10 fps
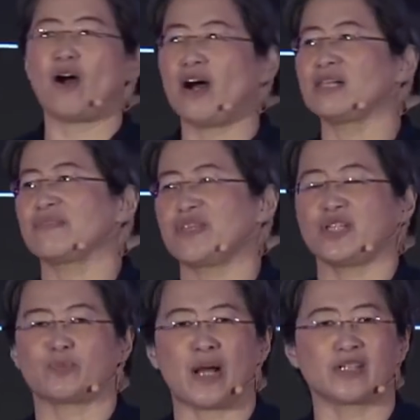All of
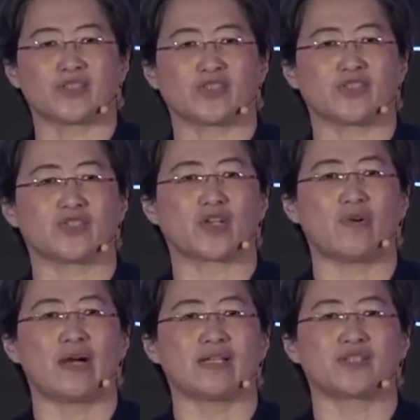these processors
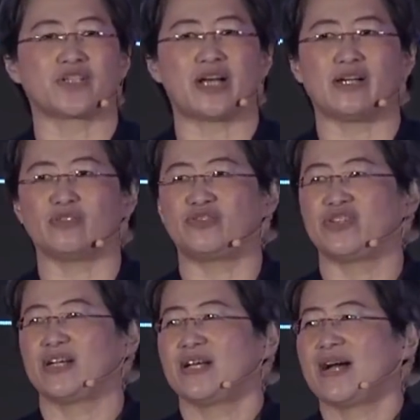go on shelf
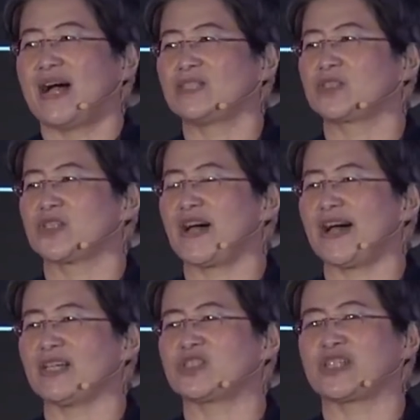on
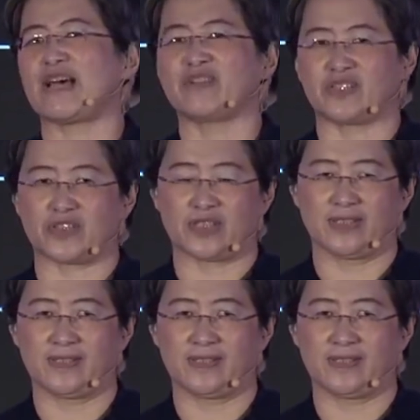July 7th.